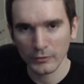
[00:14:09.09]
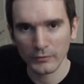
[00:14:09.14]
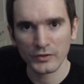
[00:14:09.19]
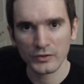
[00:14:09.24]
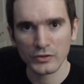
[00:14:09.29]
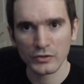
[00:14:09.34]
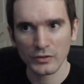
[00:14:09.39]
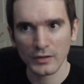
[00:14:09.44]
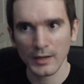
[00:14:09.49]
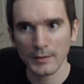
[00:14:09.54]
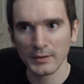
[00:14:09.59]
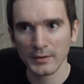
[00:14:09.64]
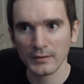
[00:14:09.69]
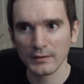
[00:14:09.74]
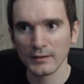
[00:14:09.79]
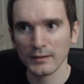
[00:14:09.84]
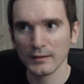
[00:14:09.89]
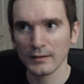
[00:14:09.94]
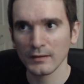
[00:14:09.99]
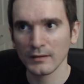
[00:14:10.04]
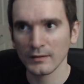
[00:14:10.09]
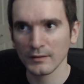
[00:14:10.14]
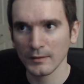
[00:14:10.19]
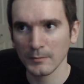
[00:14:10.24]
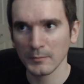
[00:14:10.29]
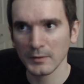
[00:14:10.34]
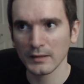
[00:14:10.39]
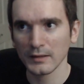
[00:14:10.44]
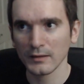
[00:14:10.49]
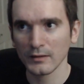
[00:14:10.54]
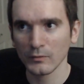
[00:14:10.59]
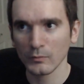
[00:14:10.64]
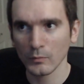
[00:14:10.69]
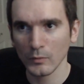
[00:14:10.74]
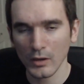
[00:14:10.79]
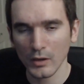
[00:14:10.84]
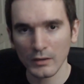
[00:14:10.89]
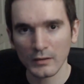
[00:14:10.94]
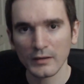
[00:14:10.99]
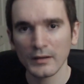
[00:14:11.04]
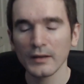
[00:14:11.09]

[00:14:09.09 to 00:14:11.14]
It should not be seen as something that's wrong.